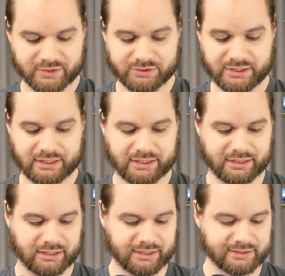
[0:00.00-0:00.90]
So
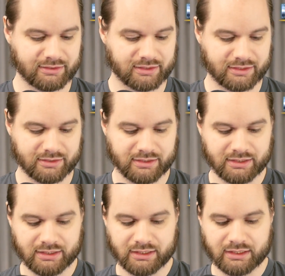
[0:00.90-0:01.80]
yeah, I liked it a lot.
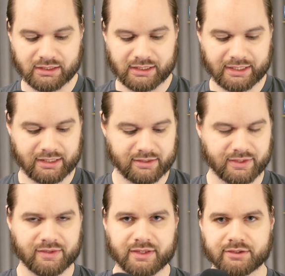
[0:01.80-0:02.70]
I
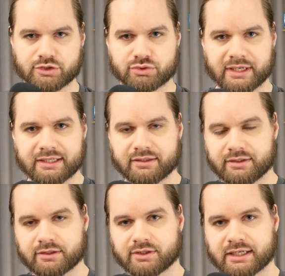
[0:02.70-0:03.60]
think they're kind
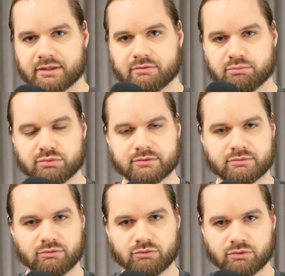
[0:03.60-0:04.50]
of
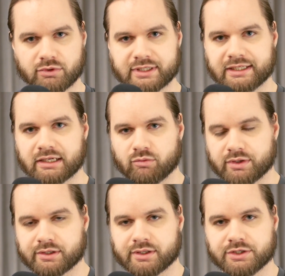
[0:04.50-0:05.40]
looking at
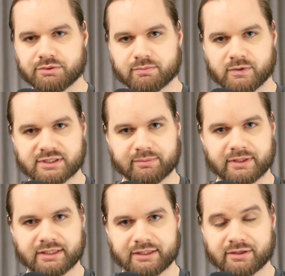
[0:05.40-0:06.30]
what they're going to do with
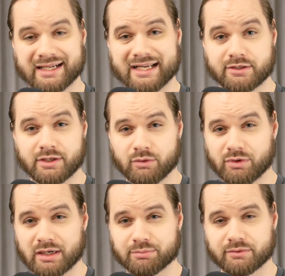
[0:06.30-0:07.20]
multiplayer. I think they're going to add
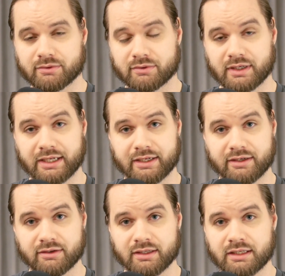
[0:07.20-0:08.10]
co-op
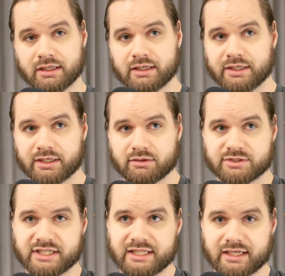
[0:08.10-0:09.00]
and you know,
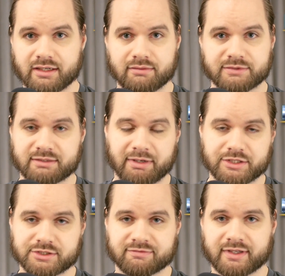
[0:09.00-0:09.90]
TDM,
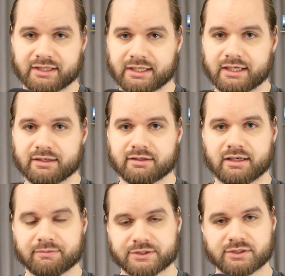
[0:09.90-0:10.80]
deathmatch, stuff like that.
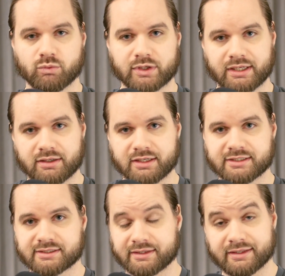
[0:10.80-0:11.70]
They're still working on it
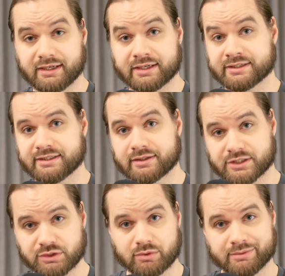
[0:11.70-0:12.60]
because, like I said, they're
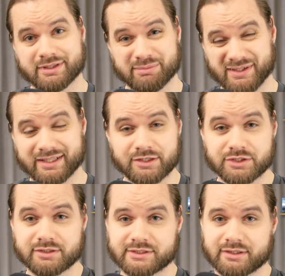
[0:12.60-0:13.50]
actually working with the build
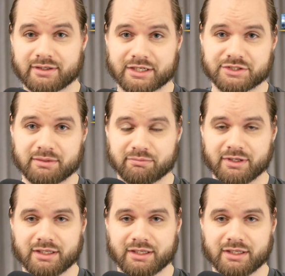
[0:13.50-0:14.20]
engine, so they're actually